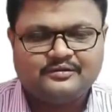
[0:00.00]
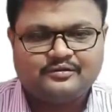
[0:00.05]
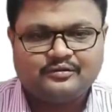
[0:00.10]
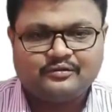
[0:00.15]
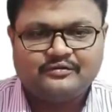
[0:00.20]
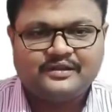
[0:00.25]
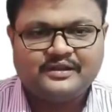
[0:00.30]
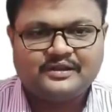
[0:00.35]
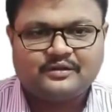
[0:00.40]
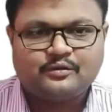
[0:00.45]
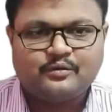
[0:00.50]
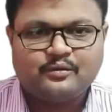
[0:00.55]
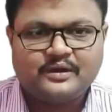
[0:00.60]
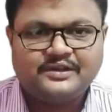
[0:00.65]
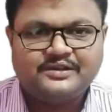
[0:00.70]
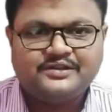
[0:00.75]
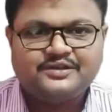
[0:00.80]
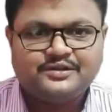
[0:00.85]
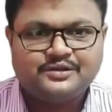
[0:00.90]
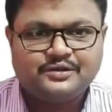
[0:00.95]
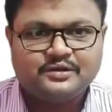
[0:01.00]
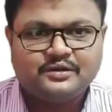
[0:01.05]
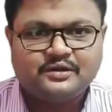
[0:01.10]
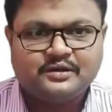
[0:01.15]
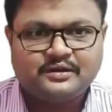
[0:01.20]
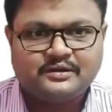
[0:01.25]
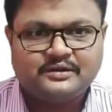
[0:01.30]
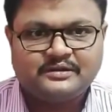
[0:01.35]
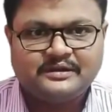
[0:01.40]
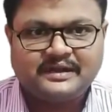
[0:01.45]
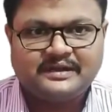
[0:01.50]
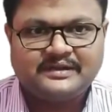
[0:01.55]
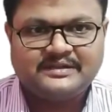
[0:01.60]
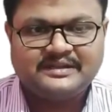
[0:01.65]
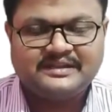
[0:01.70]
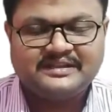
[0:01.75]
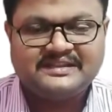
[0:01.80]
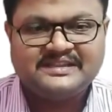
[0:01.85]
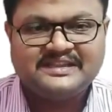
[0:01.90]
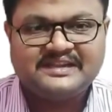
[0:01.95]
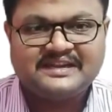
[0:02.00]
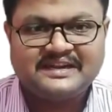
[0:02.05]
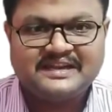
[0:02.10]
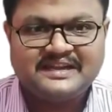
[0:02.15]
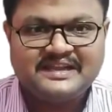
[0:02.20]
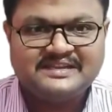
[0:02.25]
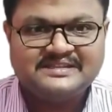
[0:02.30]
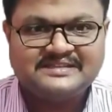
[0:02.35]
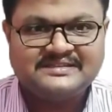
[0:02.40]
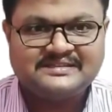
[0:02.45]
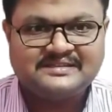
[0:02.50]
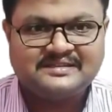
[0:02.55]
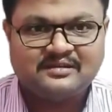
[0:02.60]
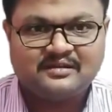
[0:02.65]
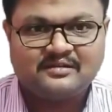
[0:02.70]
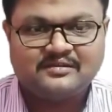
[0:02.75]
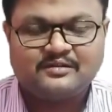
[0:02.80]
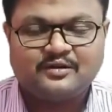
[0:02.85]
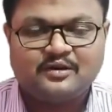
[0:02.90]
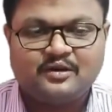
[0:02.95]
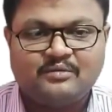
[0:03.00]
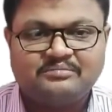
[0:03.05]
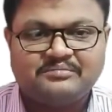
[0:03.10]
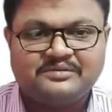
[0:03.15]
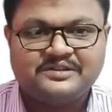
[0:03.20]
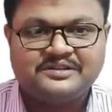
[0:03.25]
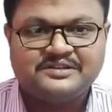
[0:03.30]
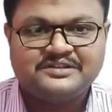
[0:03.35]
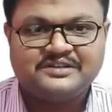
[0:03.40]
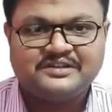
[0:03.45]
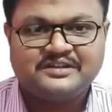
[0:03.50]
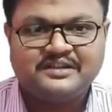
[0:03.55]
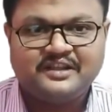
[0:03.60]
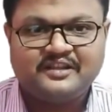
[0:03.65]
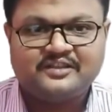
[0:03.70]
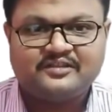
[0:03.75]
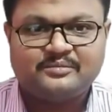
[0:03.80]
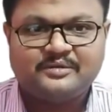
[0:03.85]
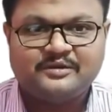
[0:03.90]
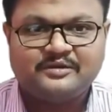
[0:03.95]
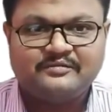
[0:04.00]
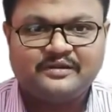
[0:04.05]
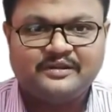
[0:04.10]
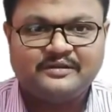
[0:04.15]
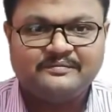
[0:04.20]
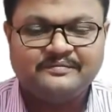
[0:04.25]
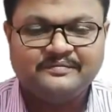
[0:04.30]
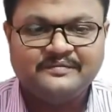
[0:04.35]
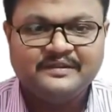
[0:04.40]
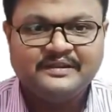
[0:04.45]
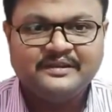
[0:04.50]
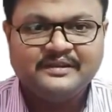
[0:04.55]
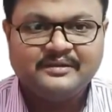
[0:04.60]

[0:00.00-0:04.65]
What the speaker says: So we are quite sure that the race or the competition is between